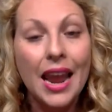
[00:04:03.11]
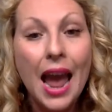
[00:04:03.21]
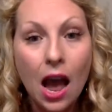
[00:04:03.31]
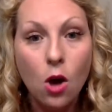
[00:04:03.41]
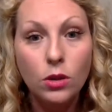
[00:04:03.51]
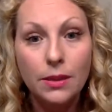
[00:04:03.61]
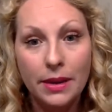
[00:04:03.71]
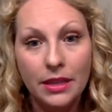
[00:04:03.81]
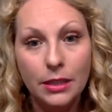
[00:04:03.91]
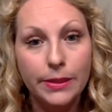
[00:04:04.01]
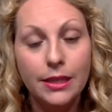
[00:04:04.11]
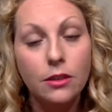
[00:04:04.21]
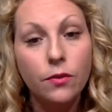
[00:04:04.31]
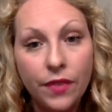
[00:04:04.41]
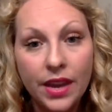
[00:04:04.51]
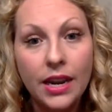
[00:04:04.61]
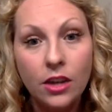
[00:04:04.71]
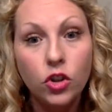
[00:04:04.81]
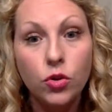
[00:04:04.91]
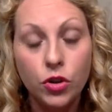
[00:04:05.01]
how to make this business fit
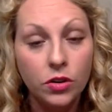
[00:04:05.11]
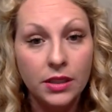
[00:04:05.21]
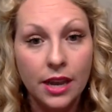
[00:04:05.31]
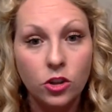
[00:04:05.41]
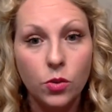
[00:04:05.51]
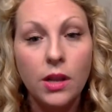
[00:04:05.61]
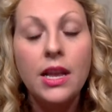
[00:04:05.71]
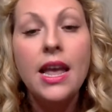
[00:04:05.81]
into your schedule.